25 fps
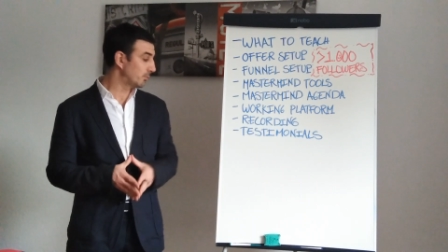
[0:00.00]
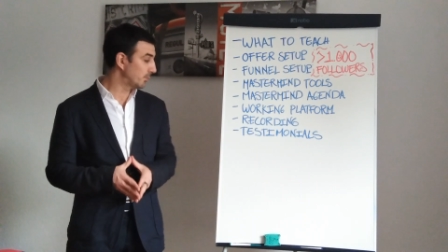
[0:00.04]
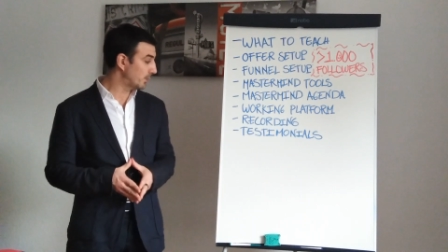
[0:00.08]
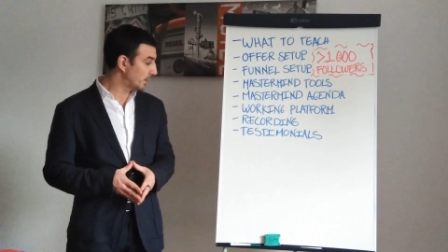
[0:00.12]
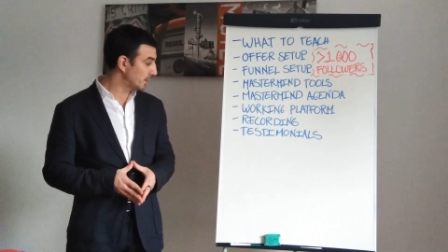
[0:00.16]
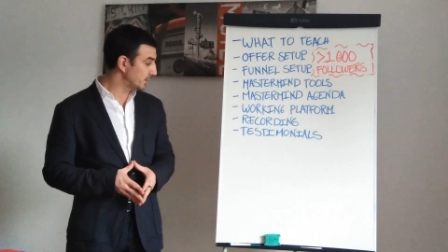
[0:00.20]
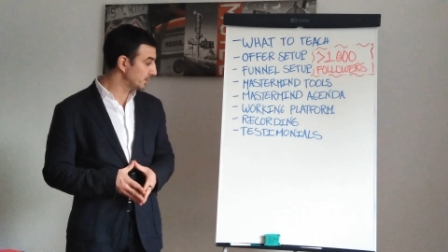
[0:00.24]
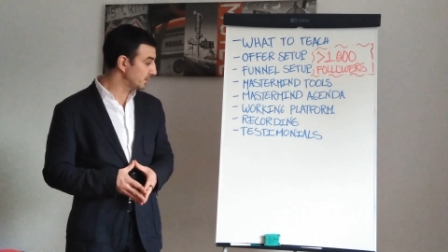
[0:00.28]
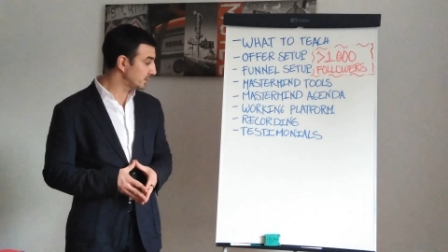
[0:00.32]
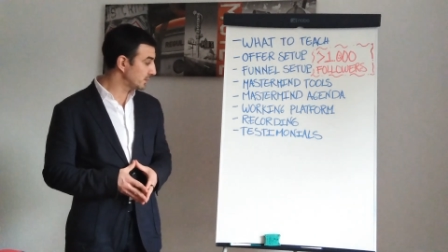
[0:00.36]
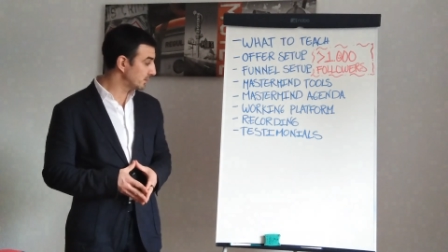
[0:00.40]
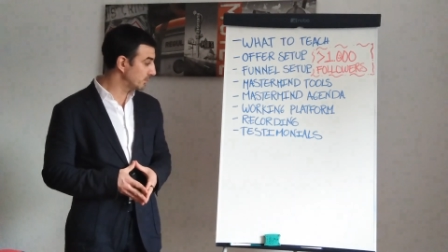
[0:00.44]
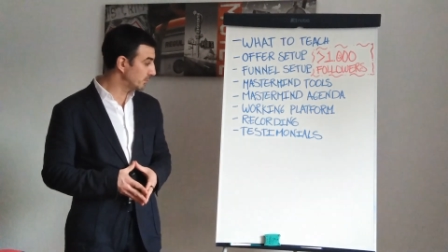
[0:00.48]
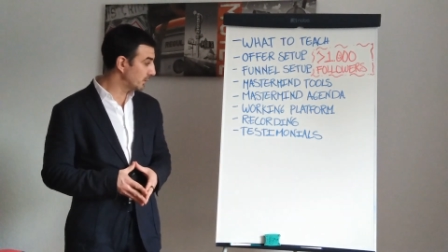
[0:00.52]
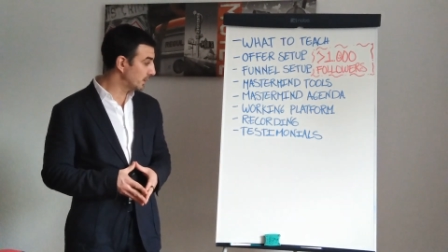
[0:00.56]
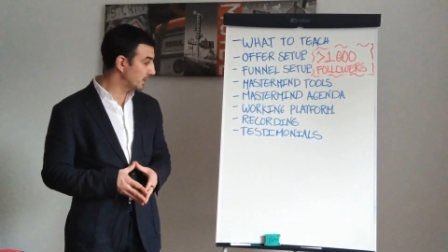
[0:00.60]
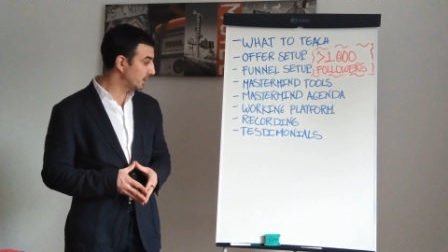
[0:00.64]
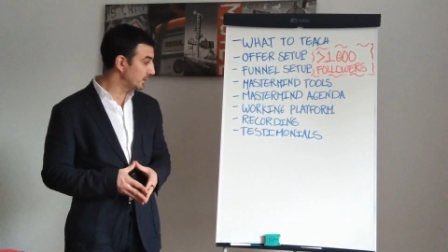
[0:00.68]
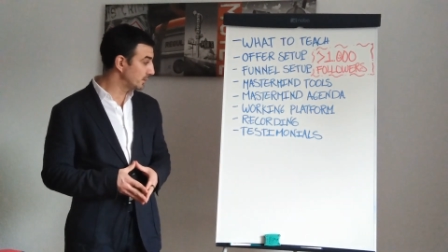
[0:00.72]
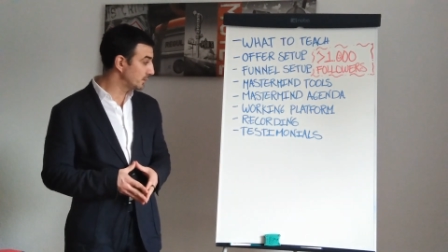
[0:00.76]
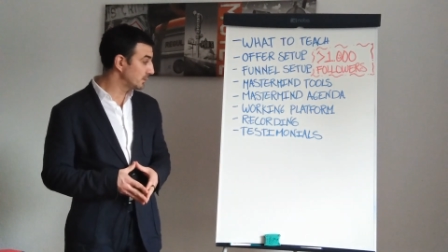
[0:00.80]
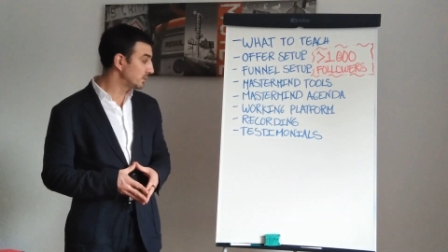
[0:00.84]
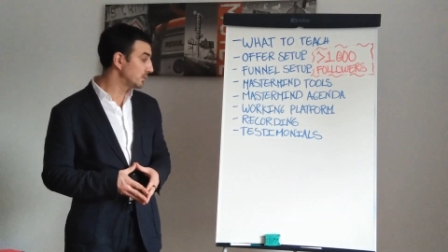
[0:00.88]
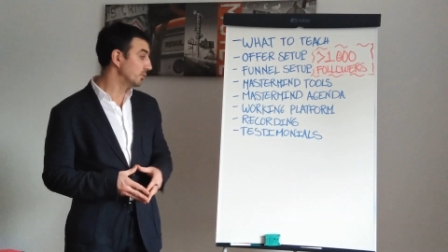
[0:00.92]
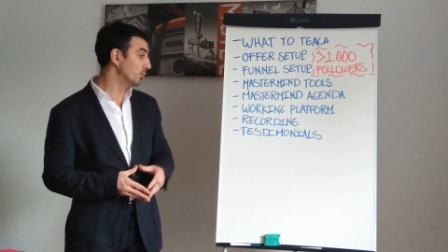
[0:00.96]

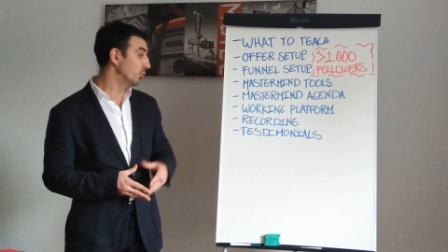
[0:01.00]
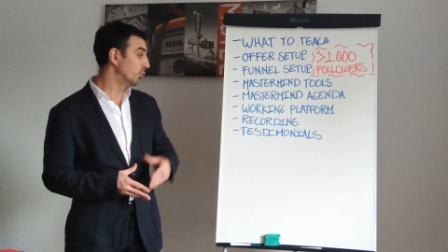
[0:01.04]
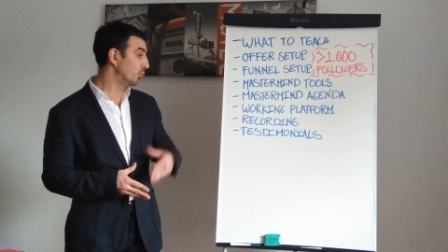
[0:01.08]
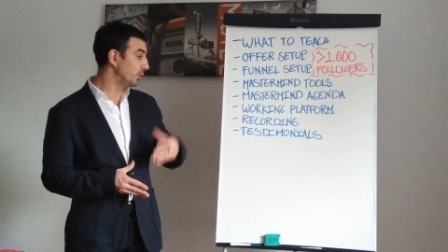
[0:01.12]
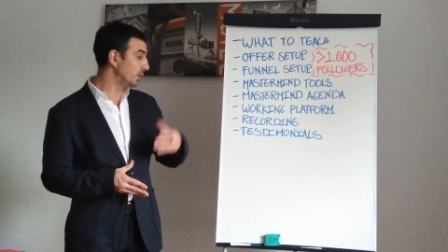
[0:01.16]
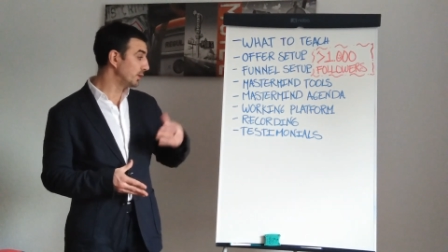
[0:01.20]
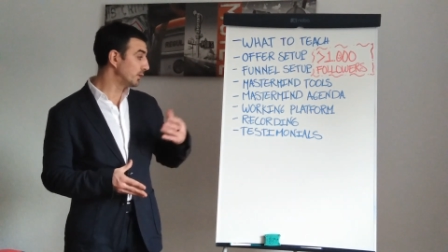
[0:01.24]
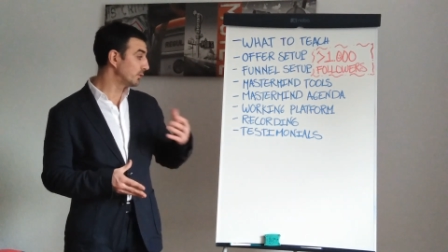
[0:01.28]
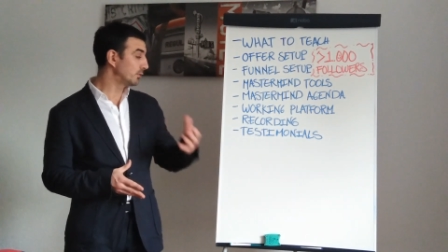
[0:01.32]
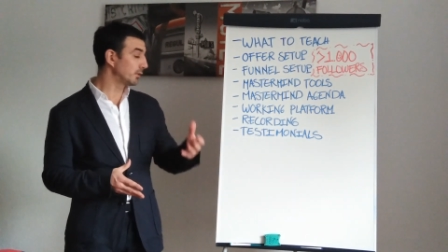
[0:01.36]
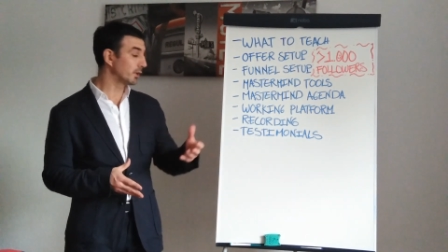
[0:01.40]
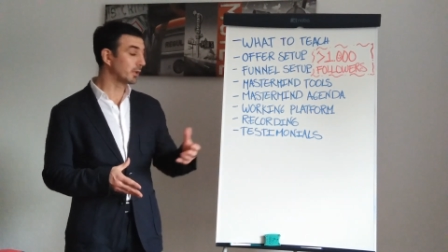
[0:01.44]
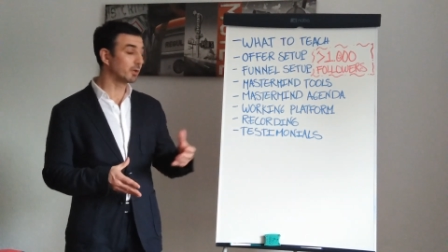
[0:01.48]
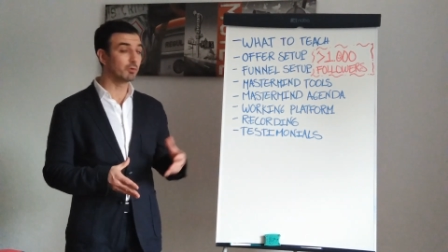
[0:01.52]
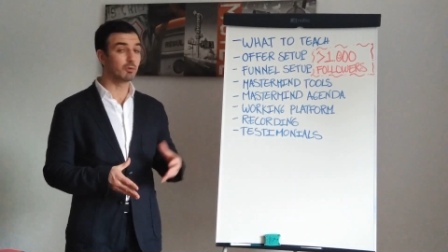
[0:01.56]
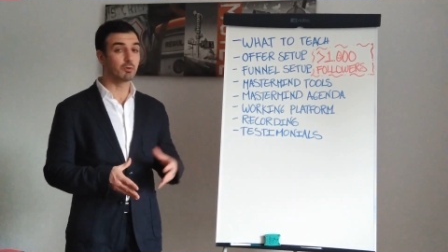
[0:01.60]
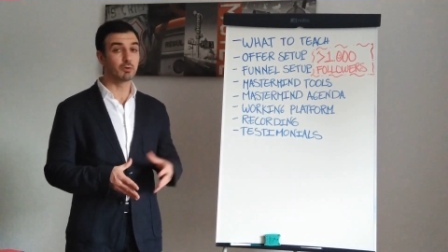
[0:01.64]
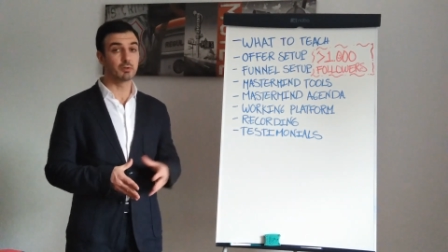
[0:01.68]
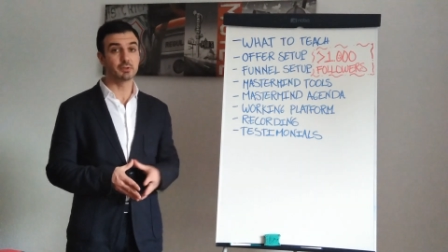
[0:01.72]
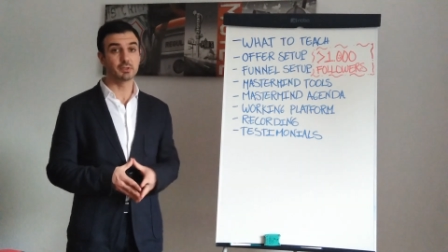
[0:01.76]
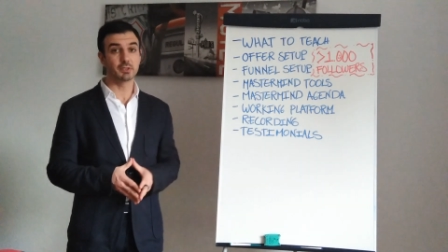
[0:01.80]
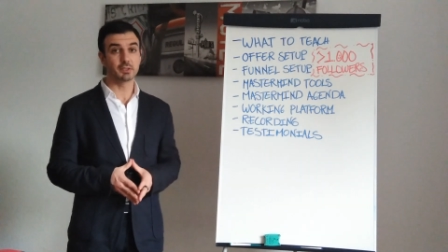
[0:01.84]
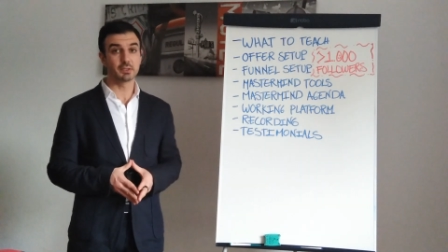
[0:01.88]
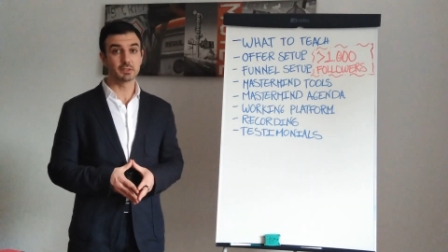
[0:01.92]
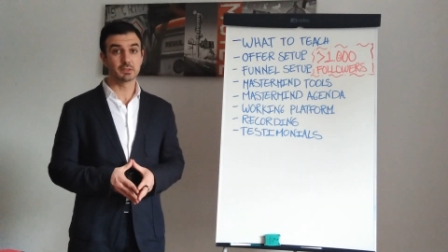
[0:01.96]
masterminds with the
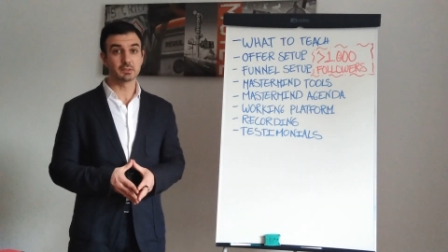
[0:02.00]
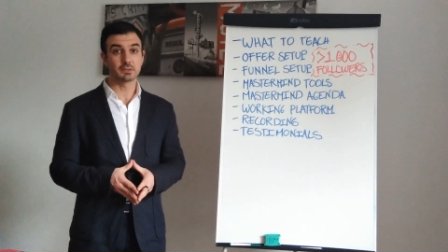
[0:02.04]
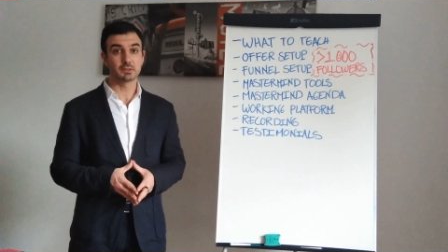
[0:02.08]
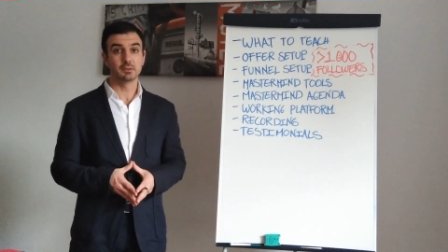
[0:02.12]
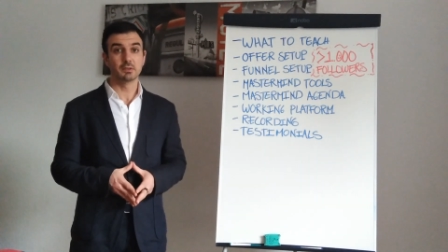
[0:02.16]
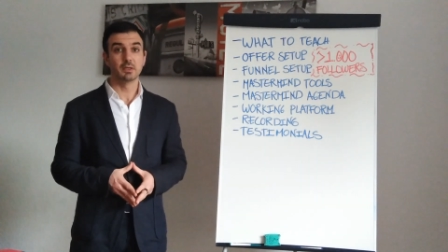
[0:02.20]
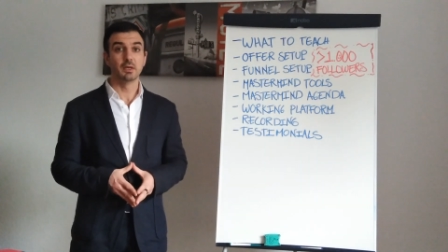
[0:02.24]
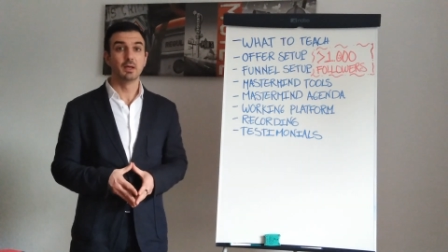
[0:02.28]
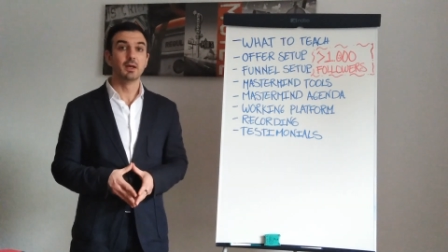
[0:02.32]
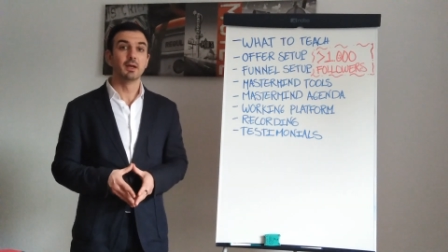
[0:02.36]
recordings.